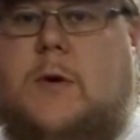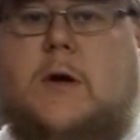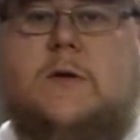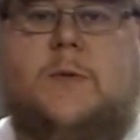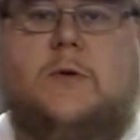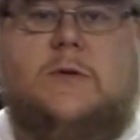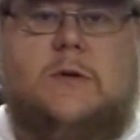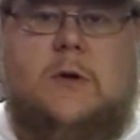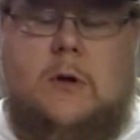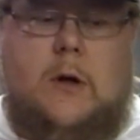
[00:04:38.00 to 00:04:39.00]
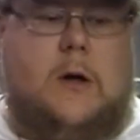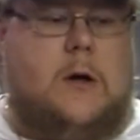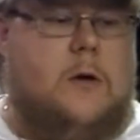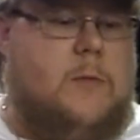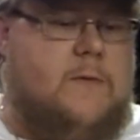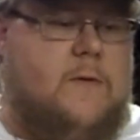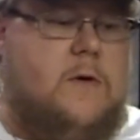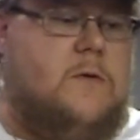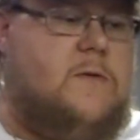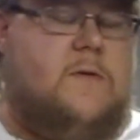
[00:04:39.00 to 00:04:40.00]
you guys posted. My
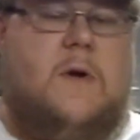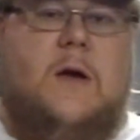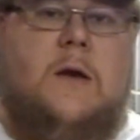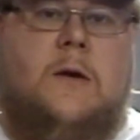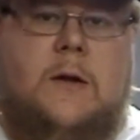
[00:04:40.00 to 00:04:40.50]
father's sign